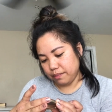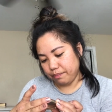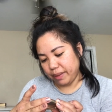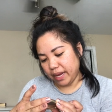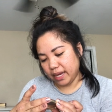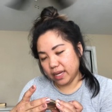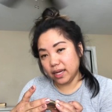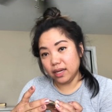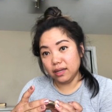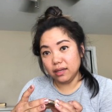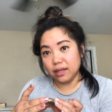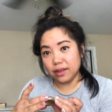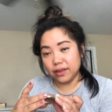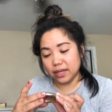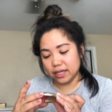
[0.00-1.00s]
Becca,
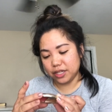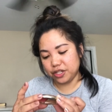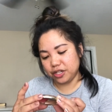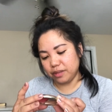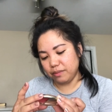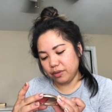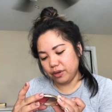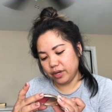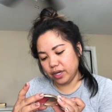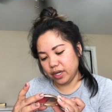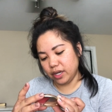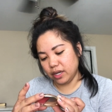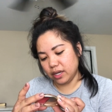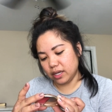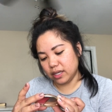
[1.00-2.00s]
the
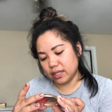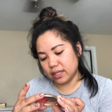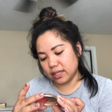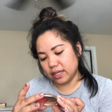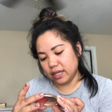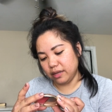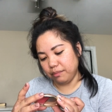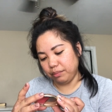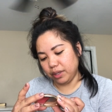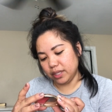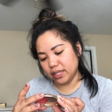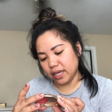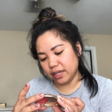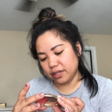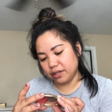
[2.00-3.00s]
Shimmering Skin
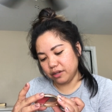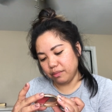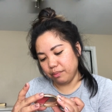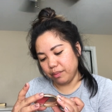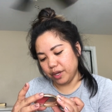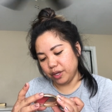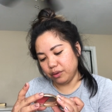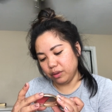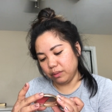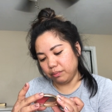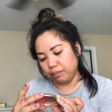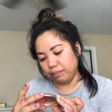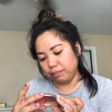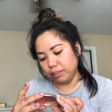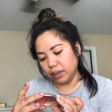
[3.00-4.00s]
Perfector Mineral
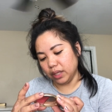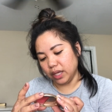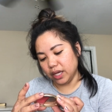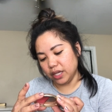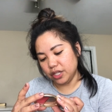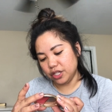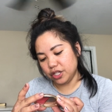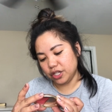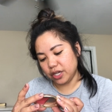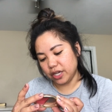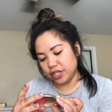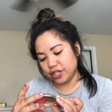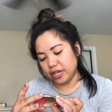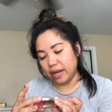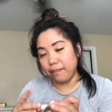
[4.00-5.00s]
Blush
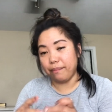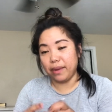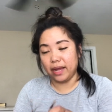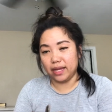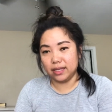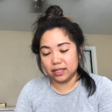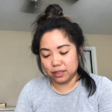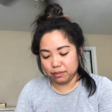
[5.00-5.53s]
and Champagne